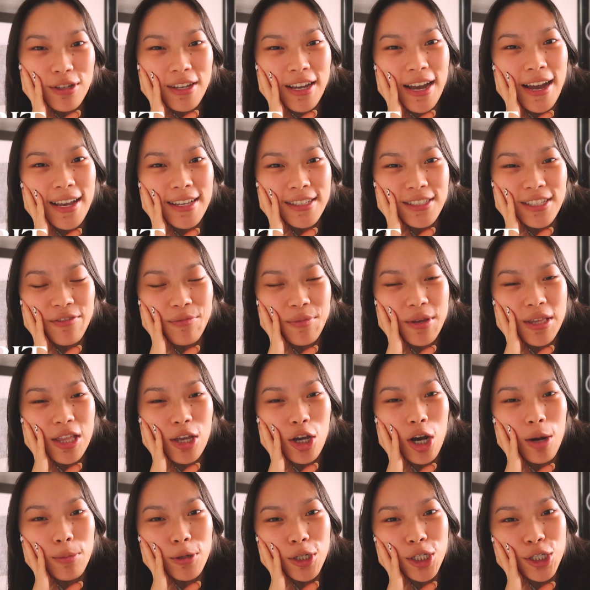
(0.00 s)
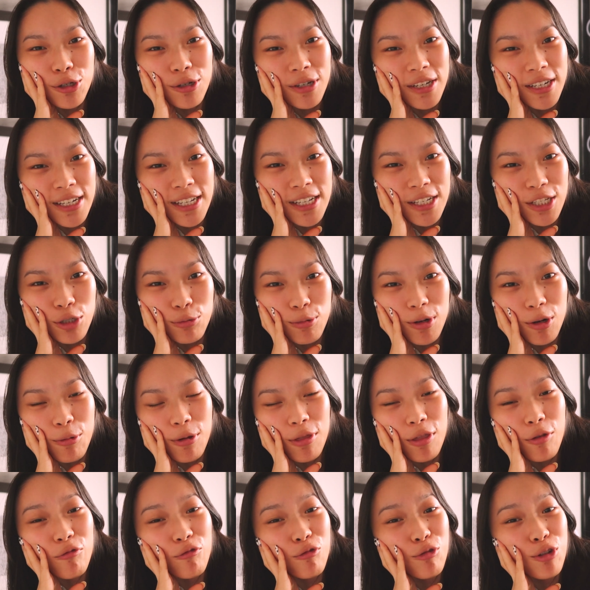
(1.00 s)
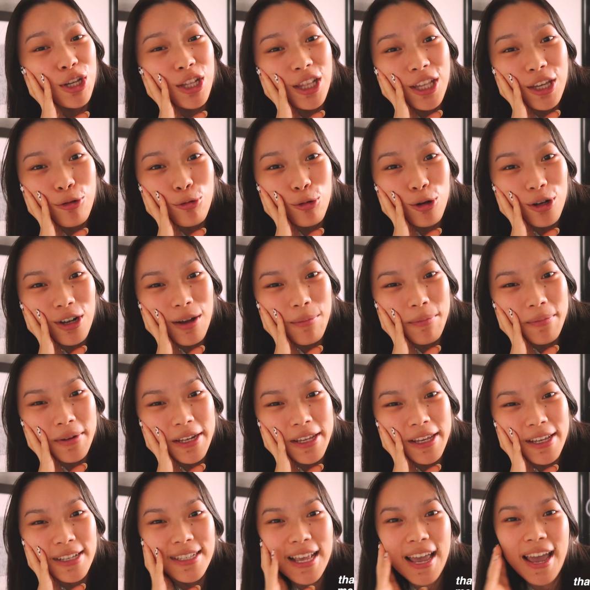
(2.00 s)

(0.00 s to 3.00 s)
You guys gave me the opportunity to work with really cool companies